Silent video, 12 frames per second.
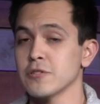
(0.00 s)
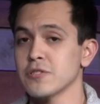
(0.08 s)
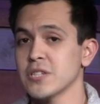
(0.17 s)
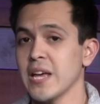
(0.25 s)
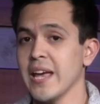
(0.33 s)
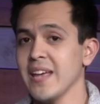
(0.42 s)

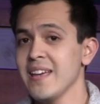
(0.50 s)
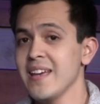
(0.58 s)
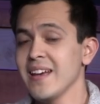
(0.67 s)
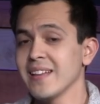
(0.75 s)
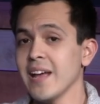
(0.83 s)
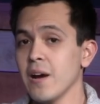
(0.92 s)
saying
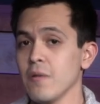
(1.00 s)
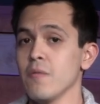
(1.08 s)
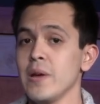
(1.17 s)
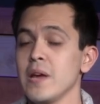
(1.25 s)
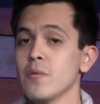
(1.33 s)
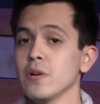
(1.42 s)
that
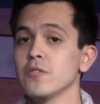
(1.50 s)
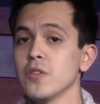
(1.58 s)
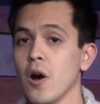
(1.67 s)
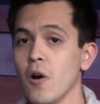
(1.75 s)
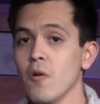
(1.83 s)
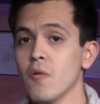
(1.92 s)
we will
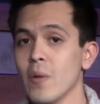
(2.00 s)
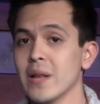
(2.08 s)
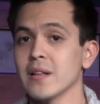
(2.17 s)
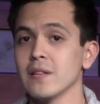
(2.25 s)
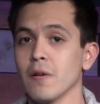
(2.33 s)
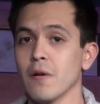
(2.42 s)
know when
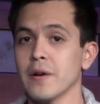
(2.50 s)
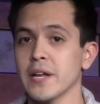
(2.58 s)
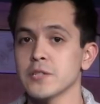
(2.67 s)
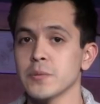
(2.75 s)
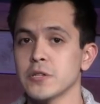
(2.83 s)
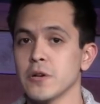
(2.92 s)
the Lord
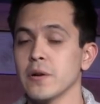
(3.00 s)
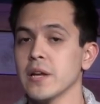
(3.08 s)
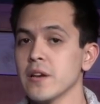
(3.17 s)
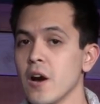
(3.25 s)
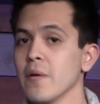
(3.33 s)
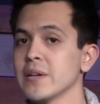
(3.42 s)
is returning?
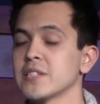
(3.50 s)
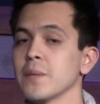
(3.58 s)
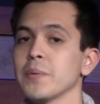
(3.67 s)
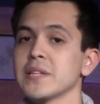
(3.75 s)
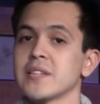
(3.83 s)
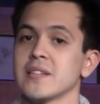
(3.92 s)
No, it
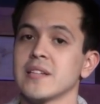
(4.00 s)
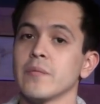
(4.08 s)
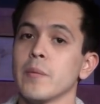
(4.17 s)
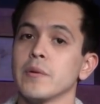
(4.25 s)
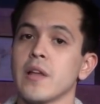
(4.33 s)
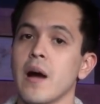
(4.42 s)
simply says that
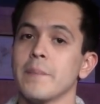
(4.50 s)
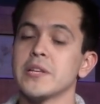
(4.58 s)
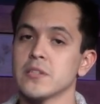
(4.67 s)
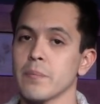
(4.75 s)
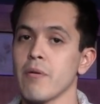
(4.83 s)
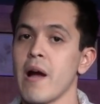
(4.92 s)
we will not be
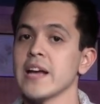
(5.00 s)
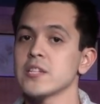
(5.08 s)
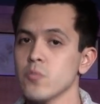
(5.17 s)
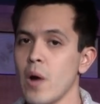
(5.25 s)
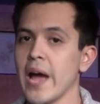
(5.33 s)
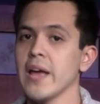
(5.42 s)

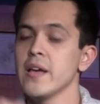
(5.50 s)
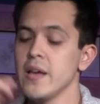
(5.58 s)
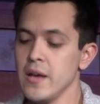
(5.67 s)
surprised. Why?